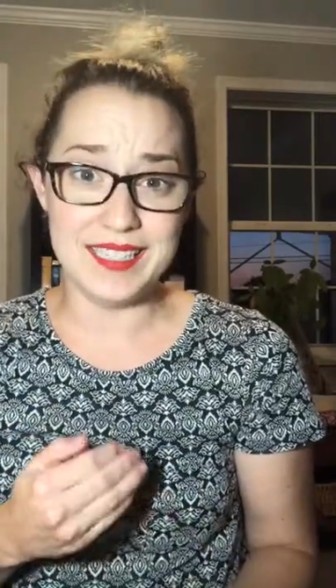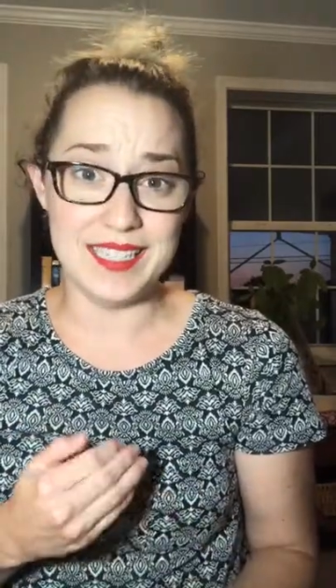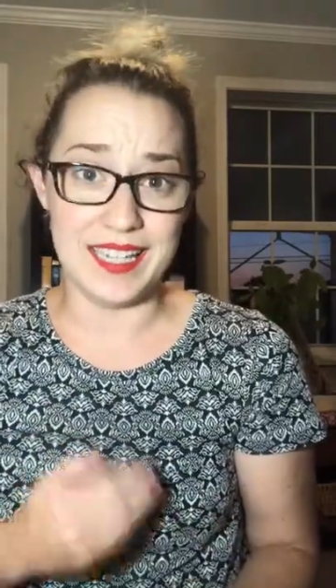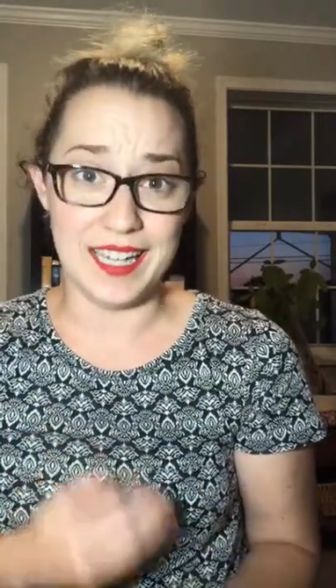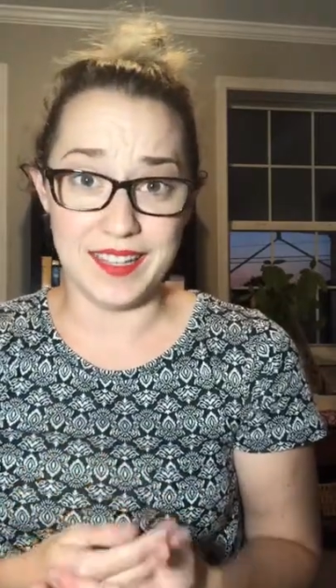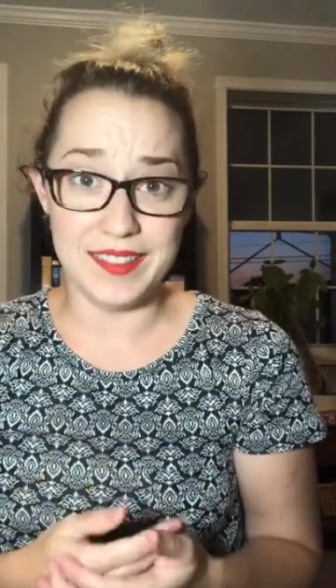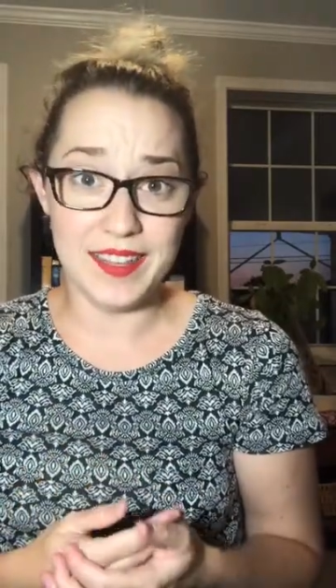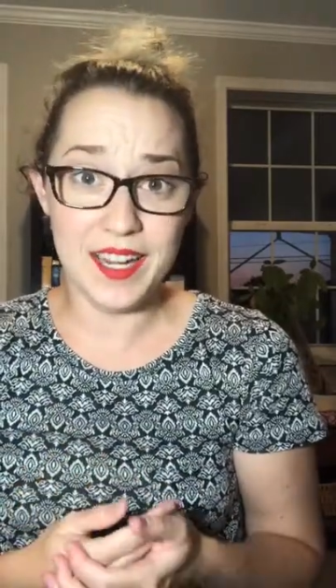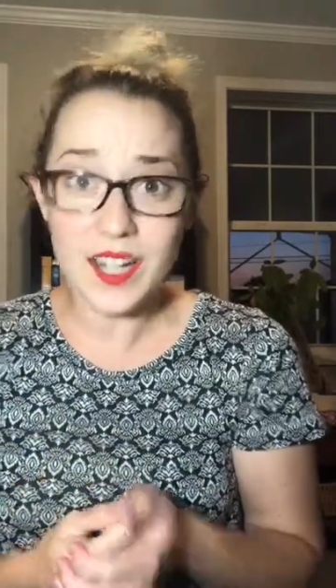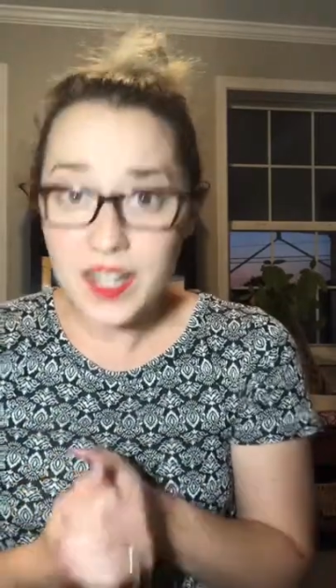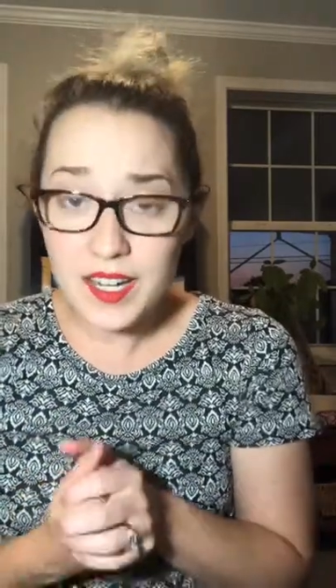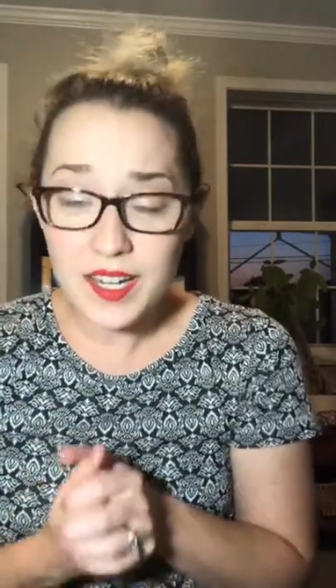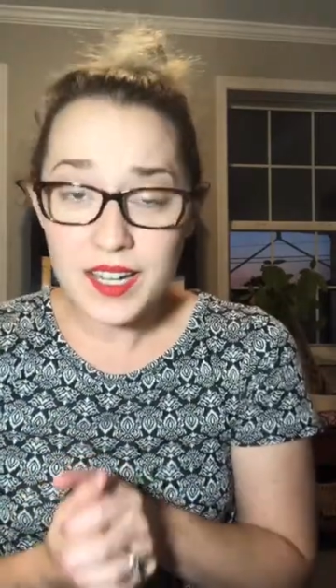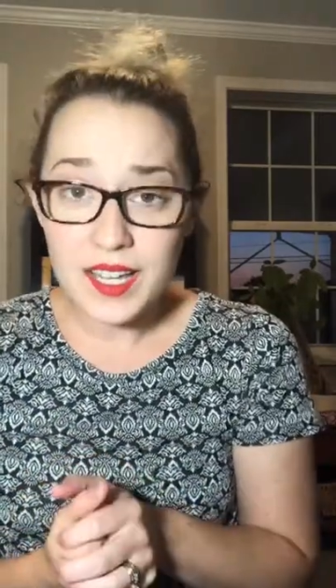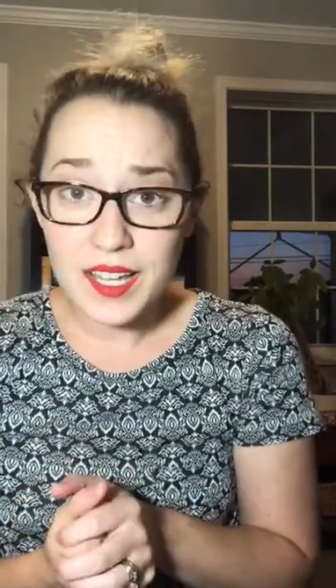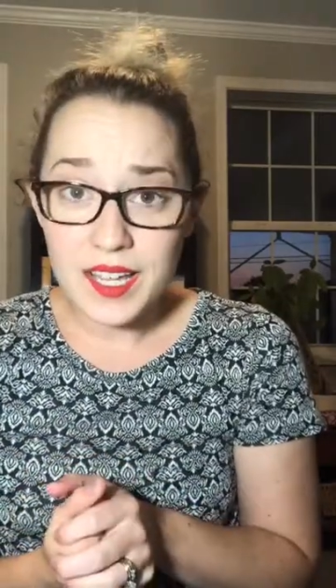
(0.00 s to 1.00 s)
to get
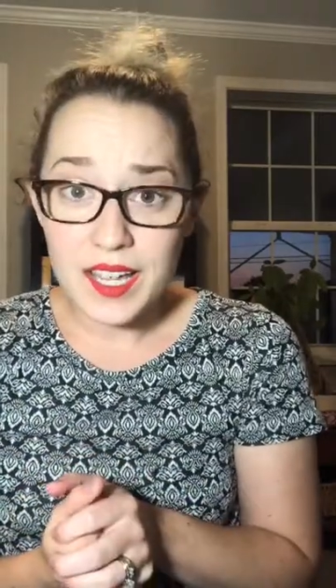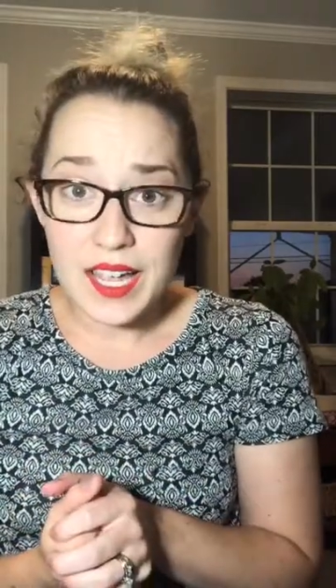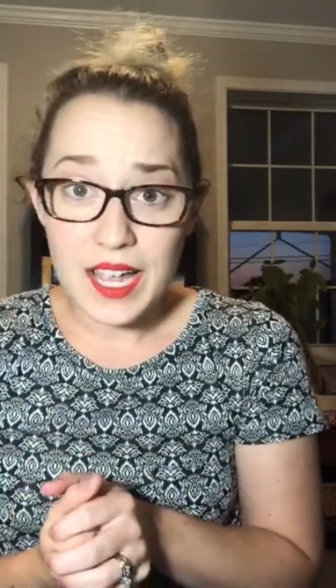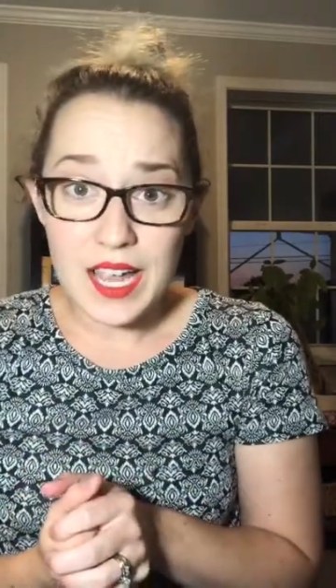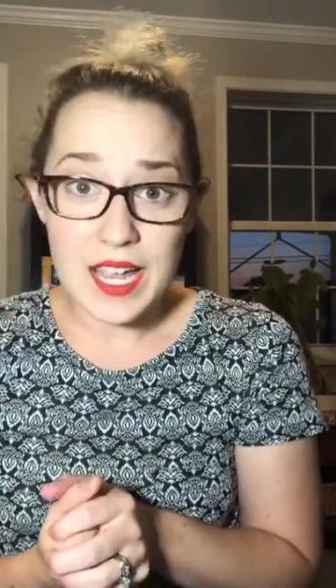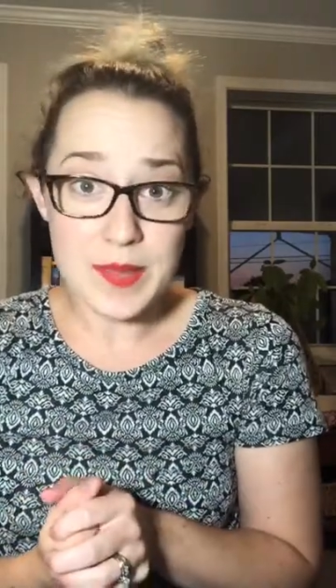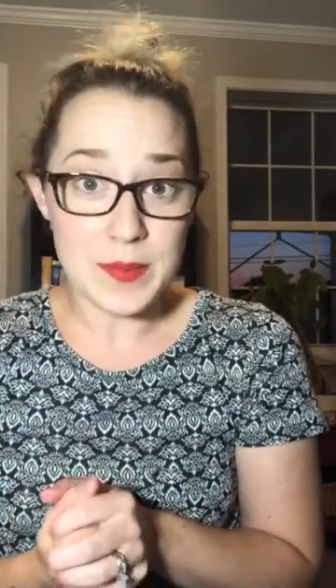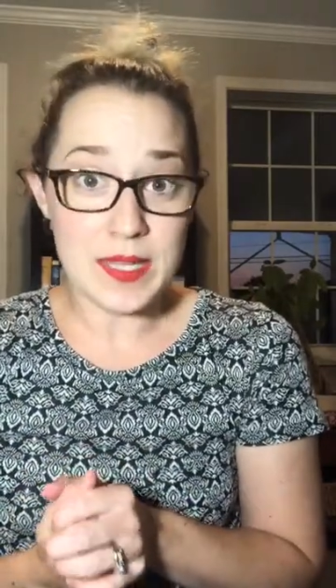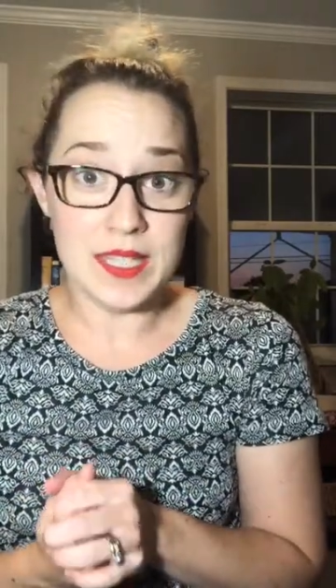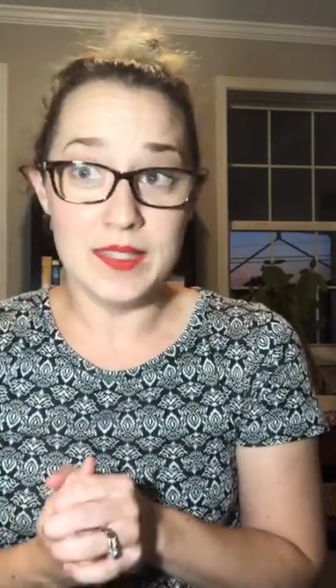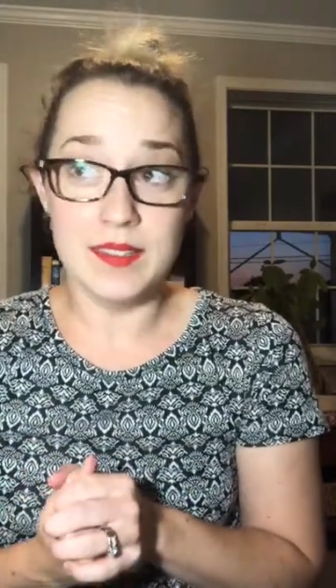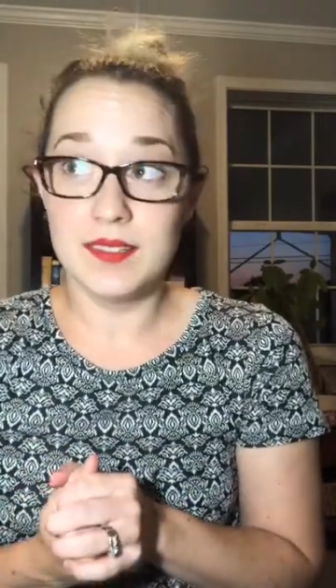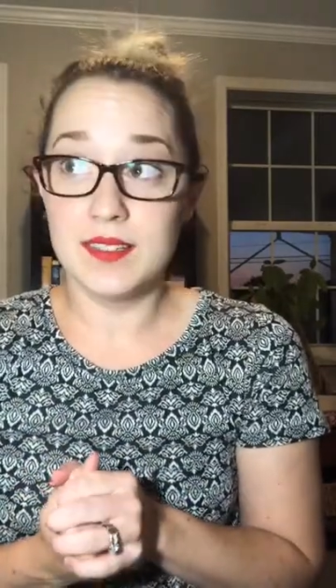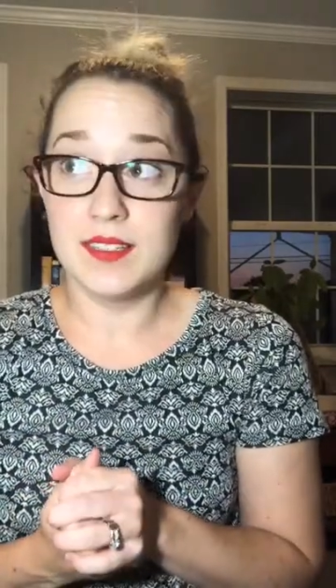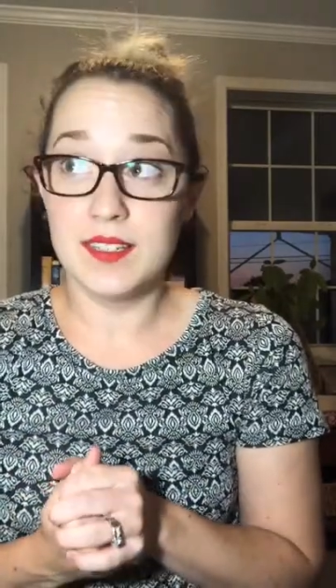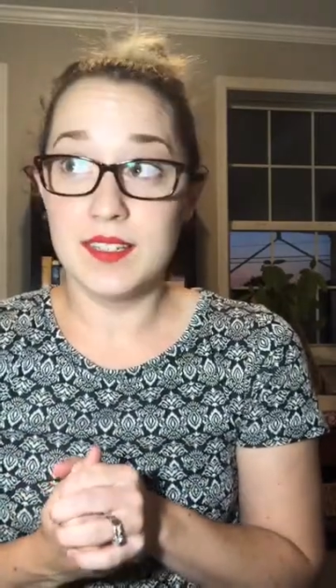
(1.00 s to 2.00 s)
there, I mean,